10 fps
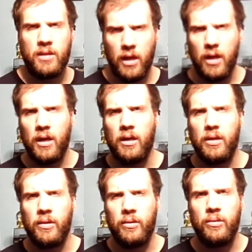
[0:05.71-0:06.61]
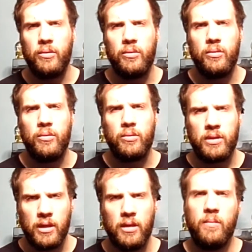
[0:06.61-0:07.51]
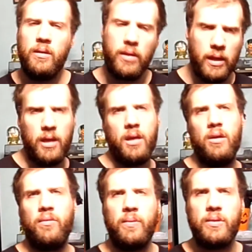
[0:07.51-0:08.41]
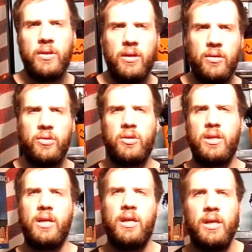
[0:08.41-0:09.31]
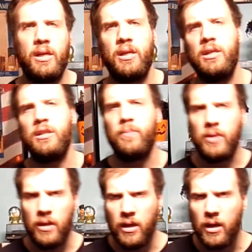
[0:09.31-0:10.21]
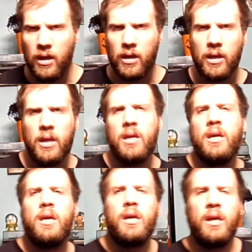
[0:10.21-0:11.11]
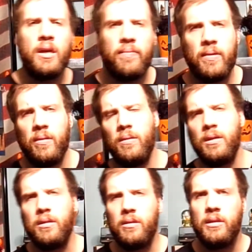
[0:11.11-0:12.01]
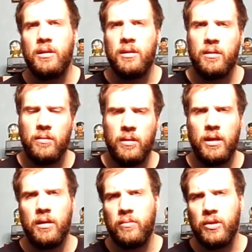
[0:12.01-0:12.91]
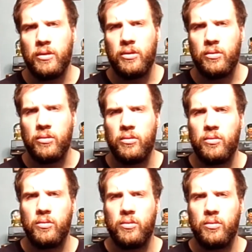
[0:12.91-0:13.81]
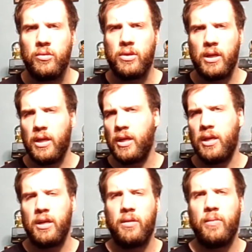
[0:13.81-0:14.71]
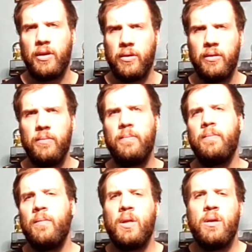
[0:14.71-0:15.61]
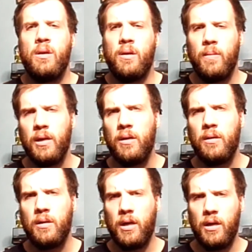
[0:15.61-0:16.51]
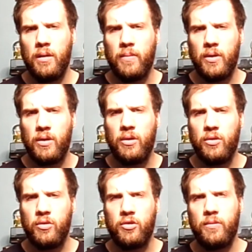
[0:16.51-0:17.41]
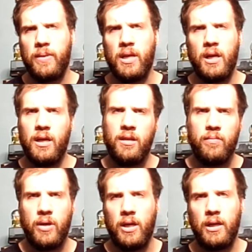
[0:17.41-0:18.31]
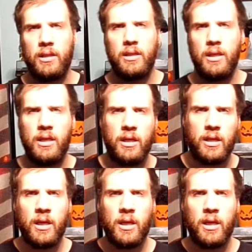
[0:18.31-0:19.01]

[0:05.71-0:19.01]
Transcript: How you today? Well, thank you for tuning in today's vlog. If you're wondering what I'm doing today in my room, well, I'm going to be unboxing